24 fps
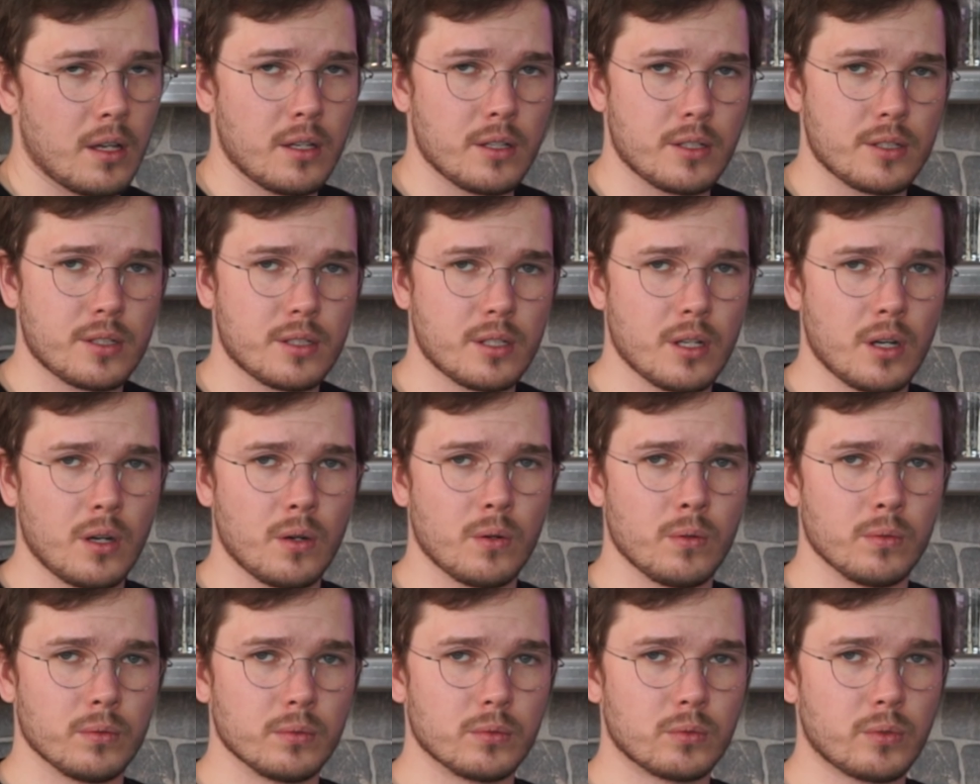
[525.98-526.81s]

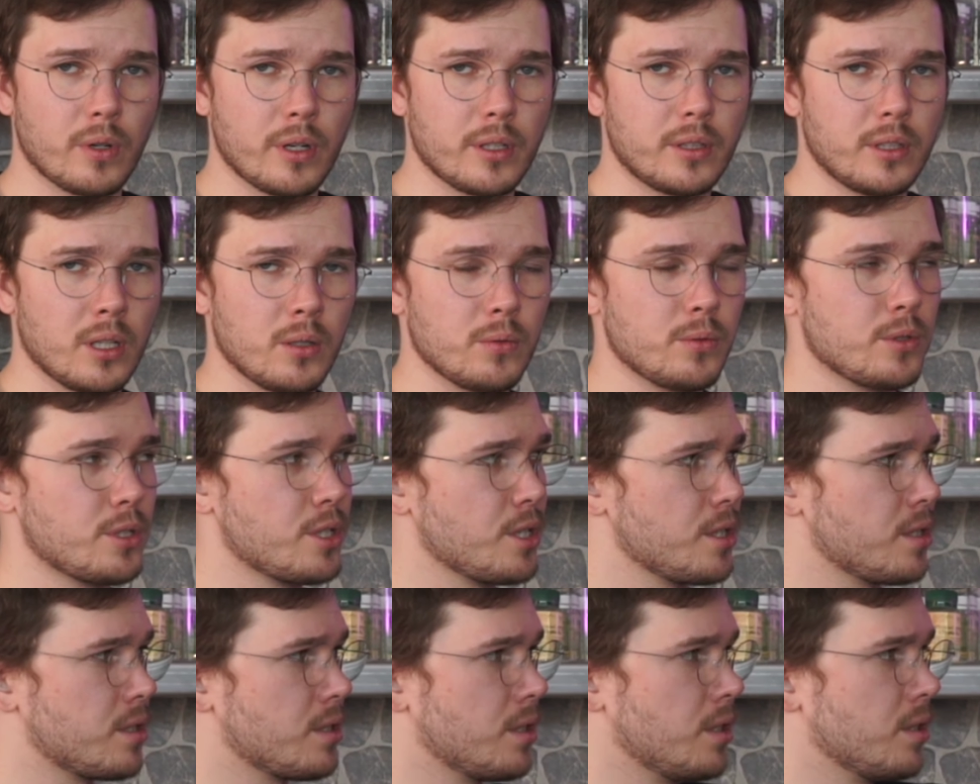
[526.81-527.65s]
So right now we
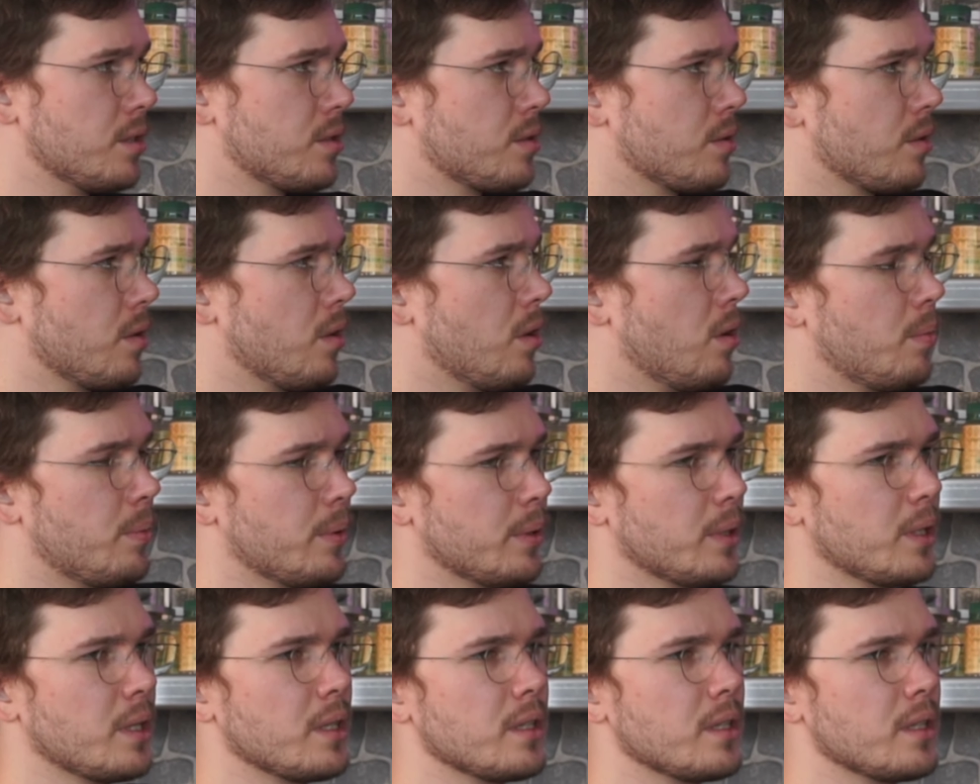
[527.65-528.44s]
just need to open the